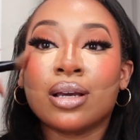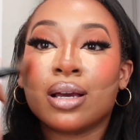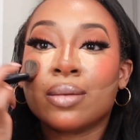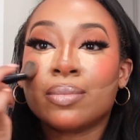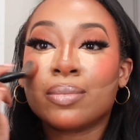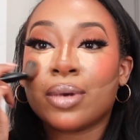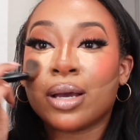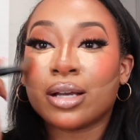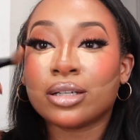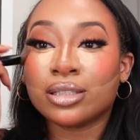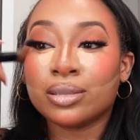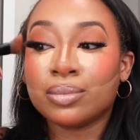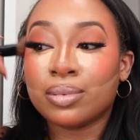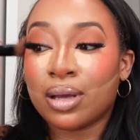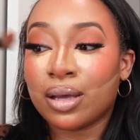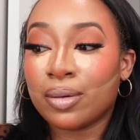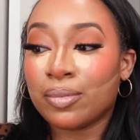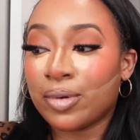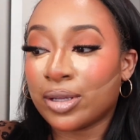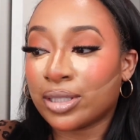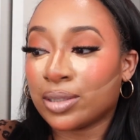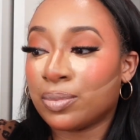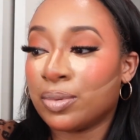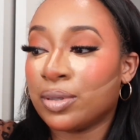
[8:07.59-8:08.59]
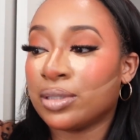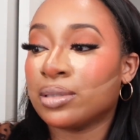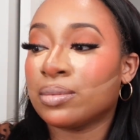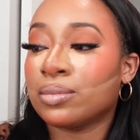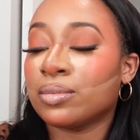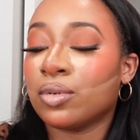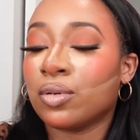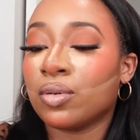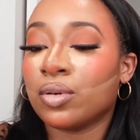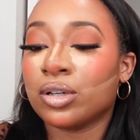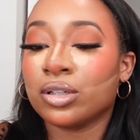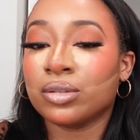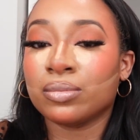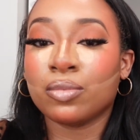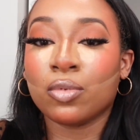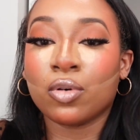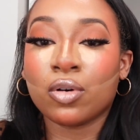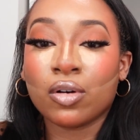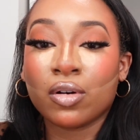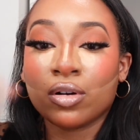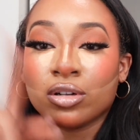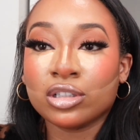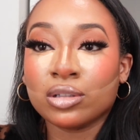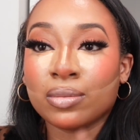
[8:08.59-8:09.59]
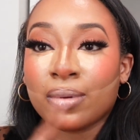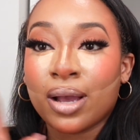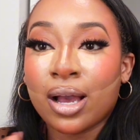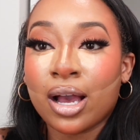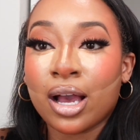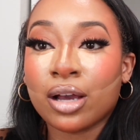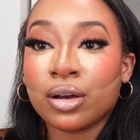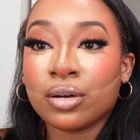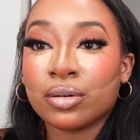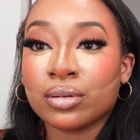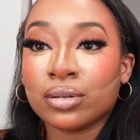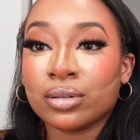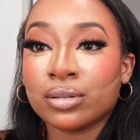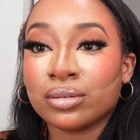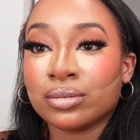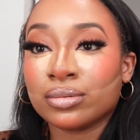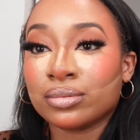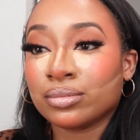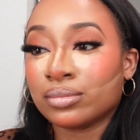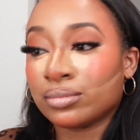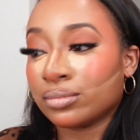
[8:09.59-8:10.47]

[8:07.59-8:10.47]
I'm actually probably about to put some more orange on my eye. Hold on.